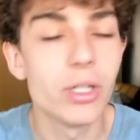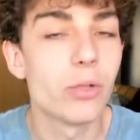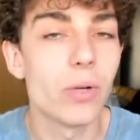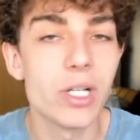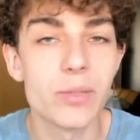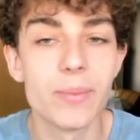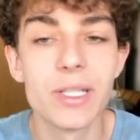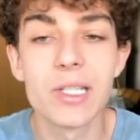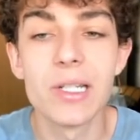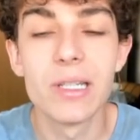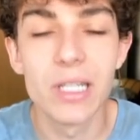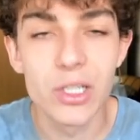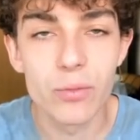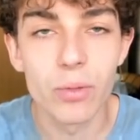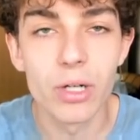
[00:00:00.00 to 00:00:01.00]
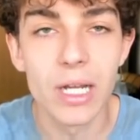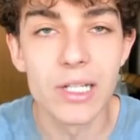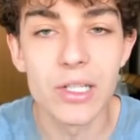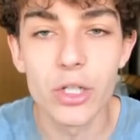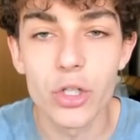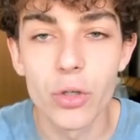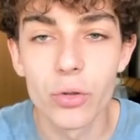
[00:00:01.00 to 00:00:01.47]
retracements in this one,
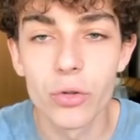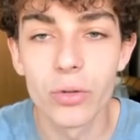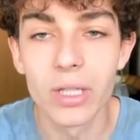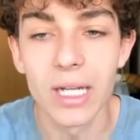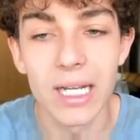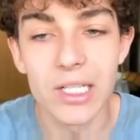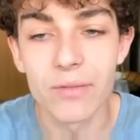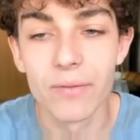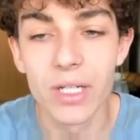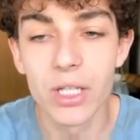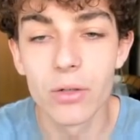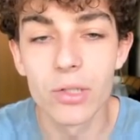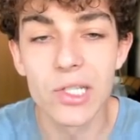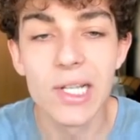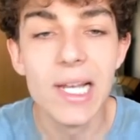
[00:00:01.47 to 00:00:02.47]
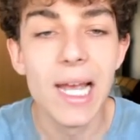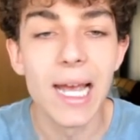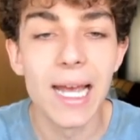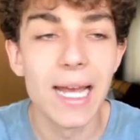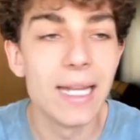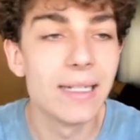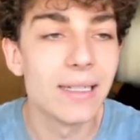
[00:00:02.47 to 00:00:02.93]
as I showed you in the last videos.
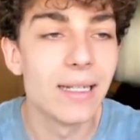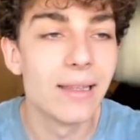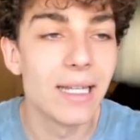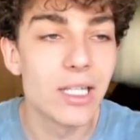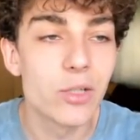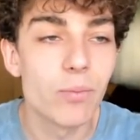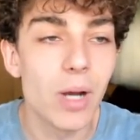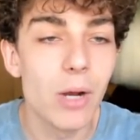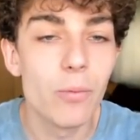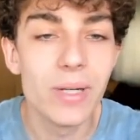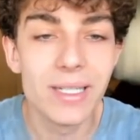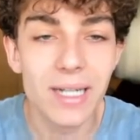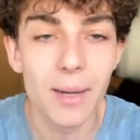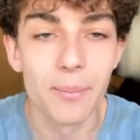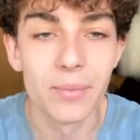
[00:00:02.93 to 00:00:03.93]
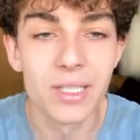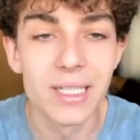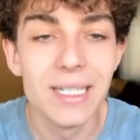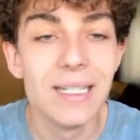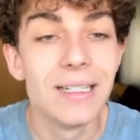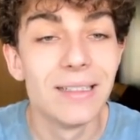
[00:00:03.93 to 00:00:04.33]
And that's why we dumped.